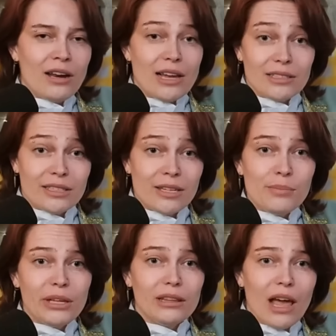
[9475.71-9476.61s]
and
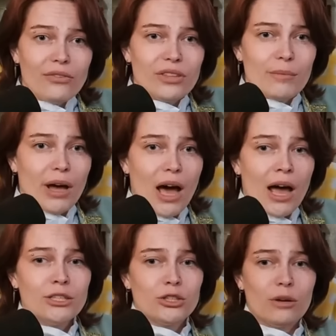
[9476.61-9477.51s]
simply left them
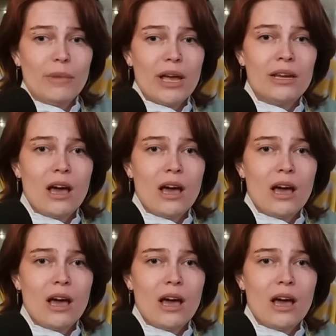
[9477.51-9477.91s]
behind to remain